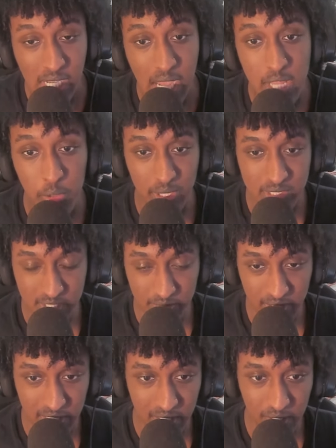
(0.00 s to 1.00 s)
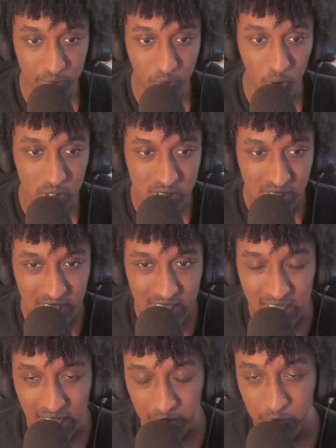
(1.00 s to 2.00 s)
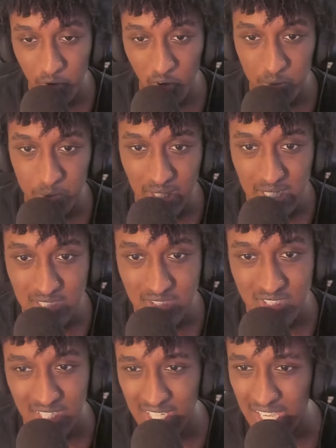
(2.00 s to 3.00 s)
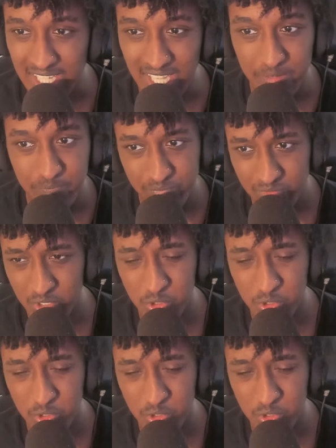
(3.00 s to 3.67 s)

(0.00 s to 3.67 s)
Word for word: And then we had ZVD, of course, getting 4th place again.